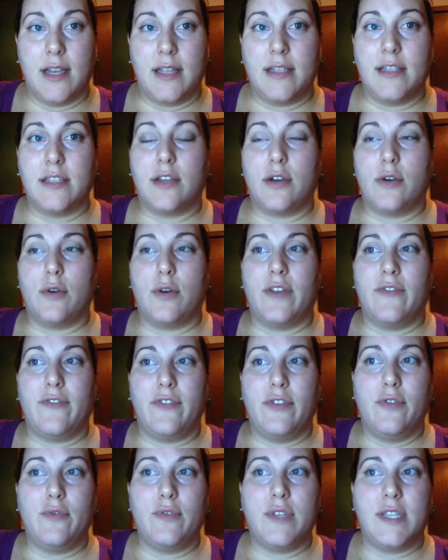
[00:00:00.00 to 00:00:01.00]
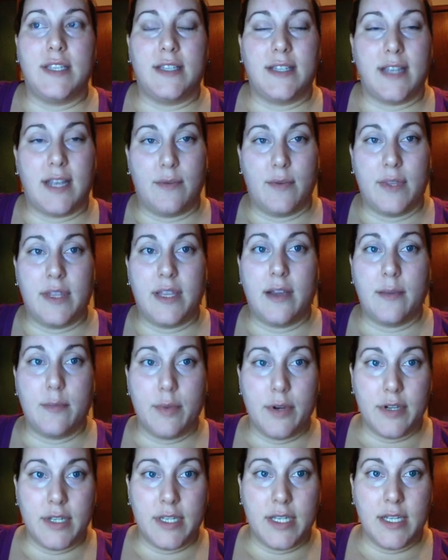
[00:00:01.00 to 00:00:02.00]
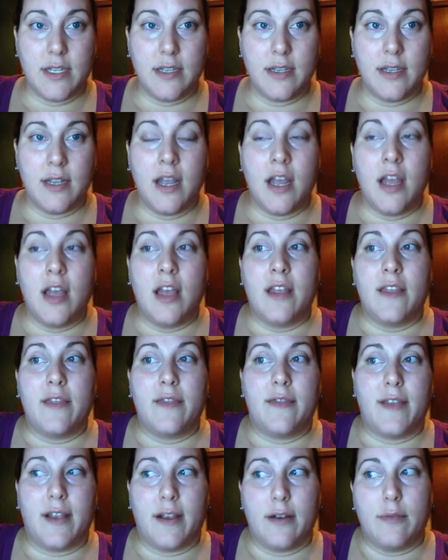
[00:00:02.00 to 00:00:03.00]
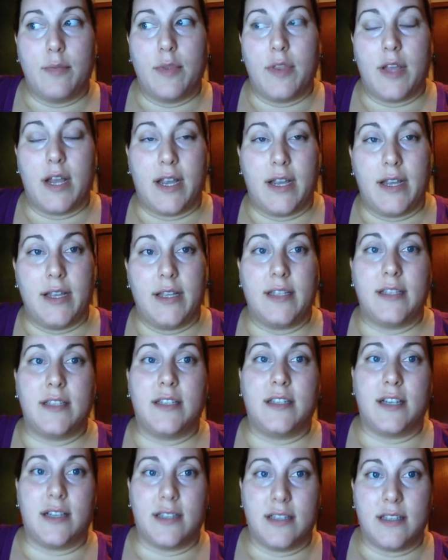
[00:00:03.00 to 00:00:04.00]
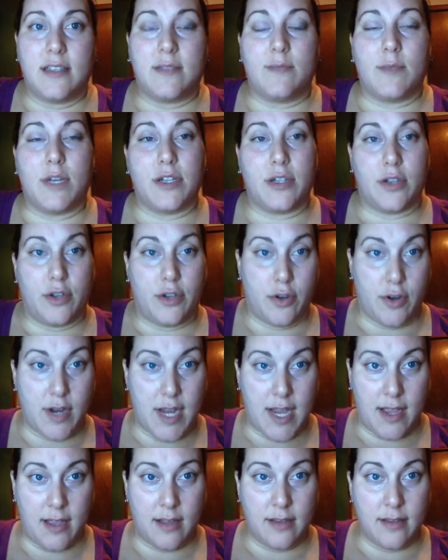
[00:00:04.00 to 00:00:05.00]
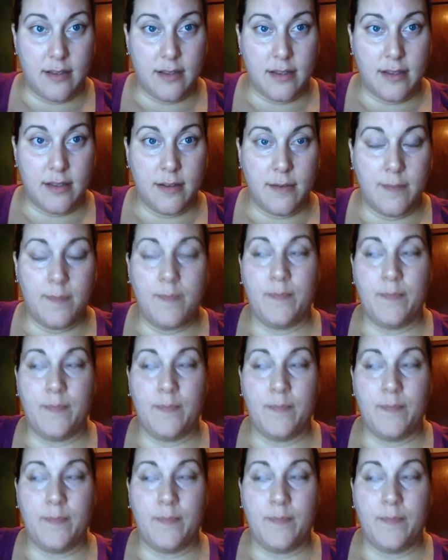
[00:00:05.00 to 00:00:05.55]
And so if you stay with that person, their blood is just as much on your hands.